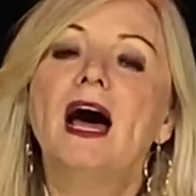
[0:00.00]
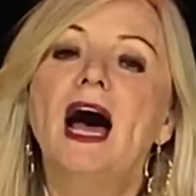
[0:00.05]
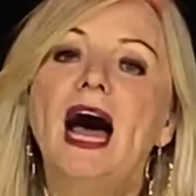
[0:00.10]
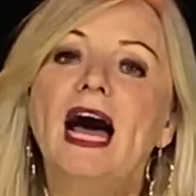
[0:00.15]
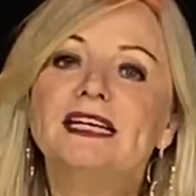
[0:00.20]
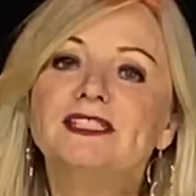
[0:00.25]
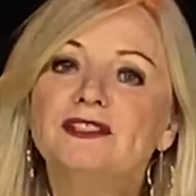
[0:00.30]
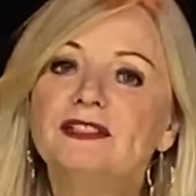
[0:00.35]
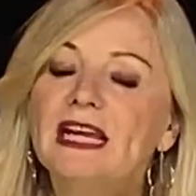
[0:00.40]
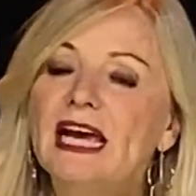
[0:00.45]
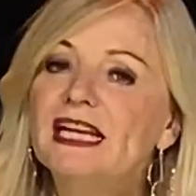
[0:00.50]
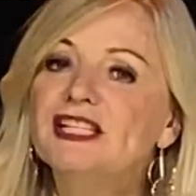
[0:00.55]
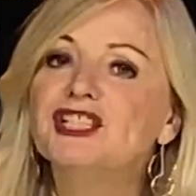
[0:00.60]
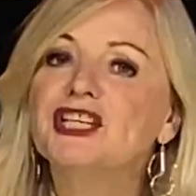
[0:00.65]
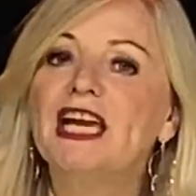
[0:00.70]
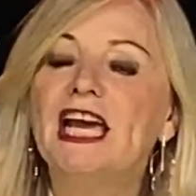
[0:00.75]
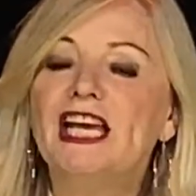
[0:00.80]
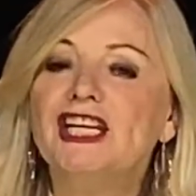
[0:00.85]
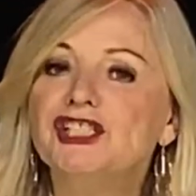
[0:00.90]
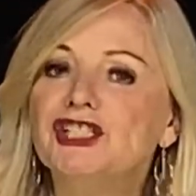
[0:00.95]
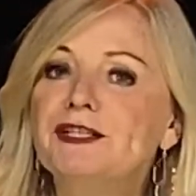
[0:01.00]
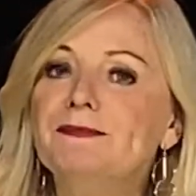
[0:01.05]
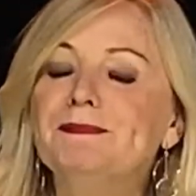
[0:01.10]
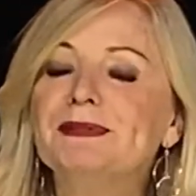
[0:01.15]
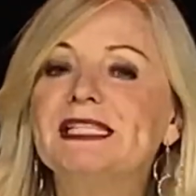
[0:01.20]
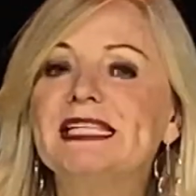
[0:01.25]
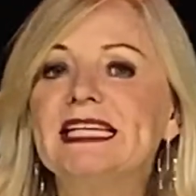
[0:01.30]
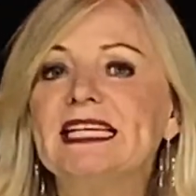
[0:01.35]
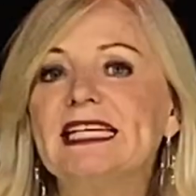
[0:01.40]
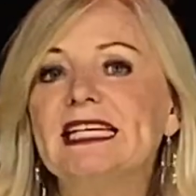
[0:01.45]
adult education in
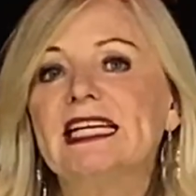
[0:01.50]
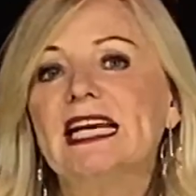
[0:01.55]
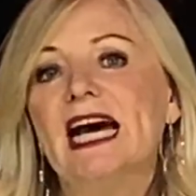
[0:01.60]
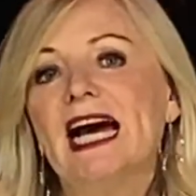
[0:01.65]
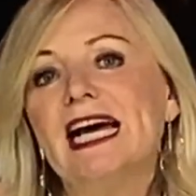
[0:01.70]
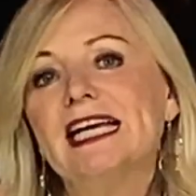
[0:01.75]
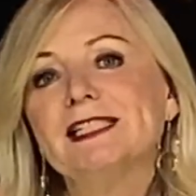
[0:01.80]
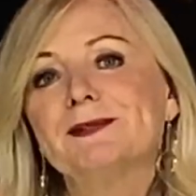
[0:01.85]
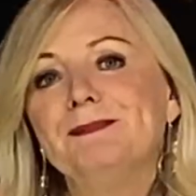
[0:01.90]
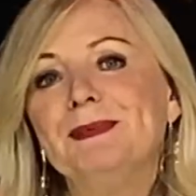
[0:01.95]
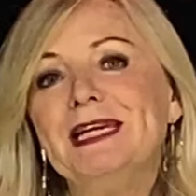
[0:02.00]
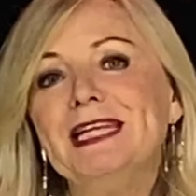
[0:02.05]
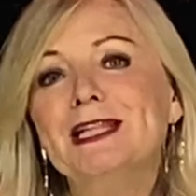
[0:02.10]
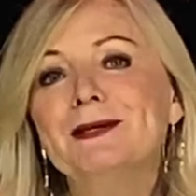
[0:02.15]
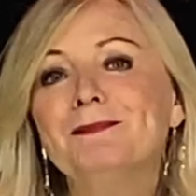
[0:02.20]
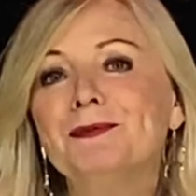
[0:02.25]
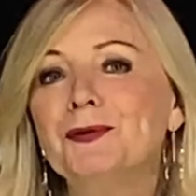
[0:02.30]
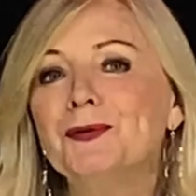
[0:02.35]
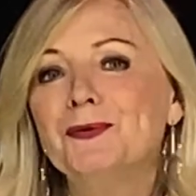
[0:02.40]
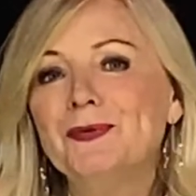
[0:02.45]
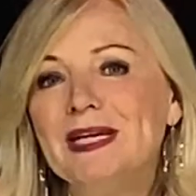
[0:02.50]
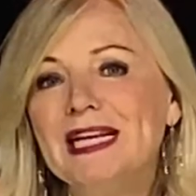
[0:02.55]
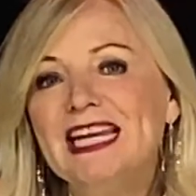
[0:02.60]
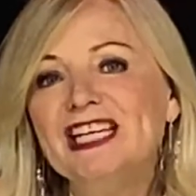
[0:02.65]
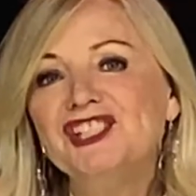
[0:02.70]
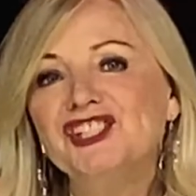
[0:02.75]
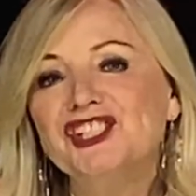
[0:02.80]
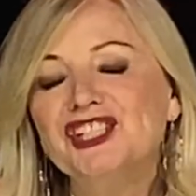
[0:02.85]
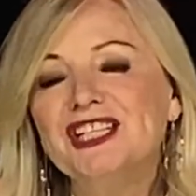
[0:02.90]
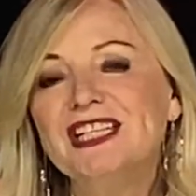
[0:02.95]
particular has been the poor
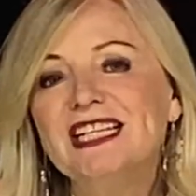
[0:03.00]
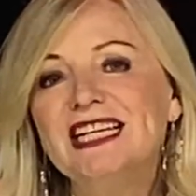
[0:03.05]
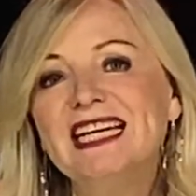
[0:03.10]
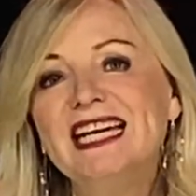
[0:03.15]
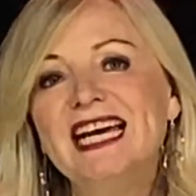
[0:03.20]
relation.